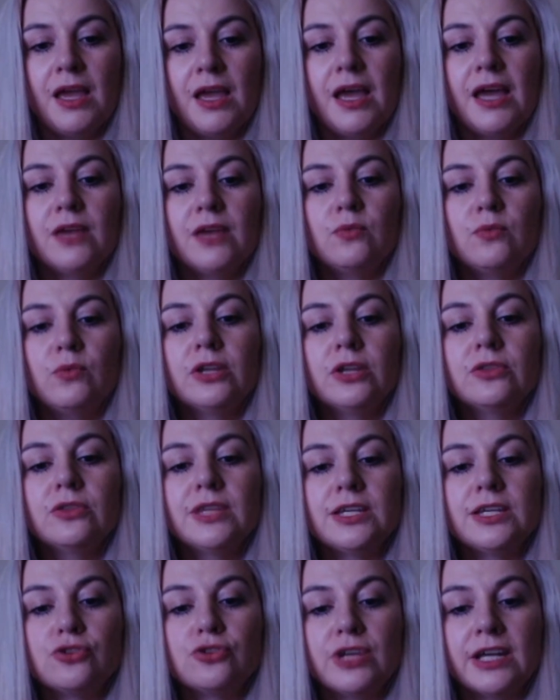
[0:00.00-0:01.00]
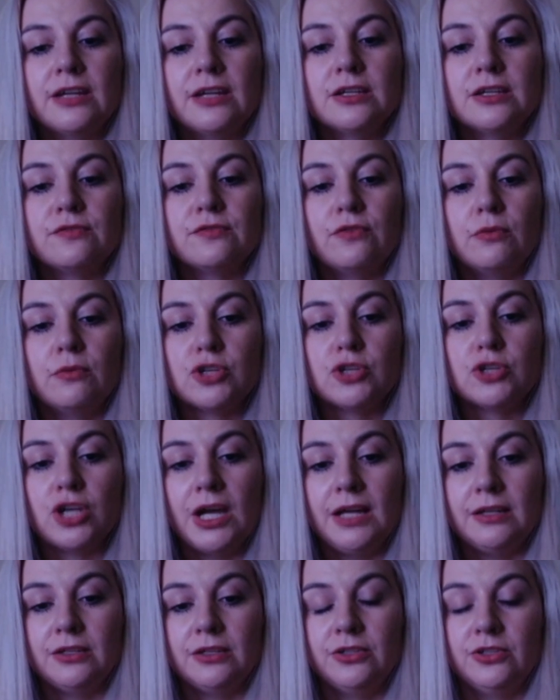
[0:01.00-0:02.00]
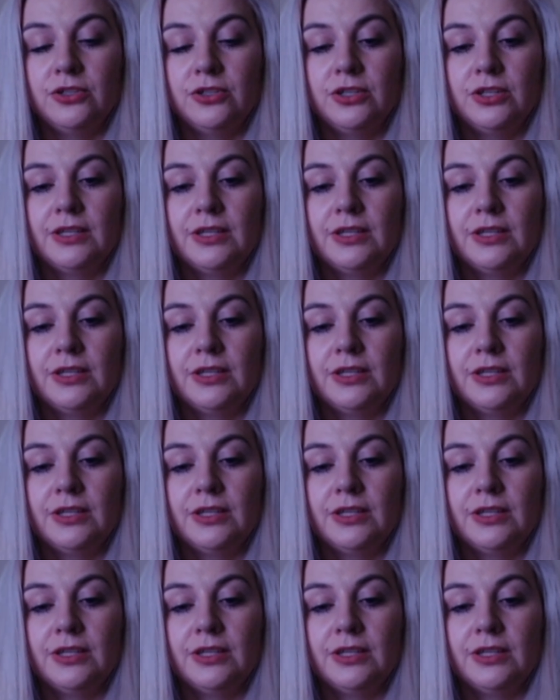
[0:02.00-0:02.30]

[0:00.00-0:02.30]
And what are their triggers from childhood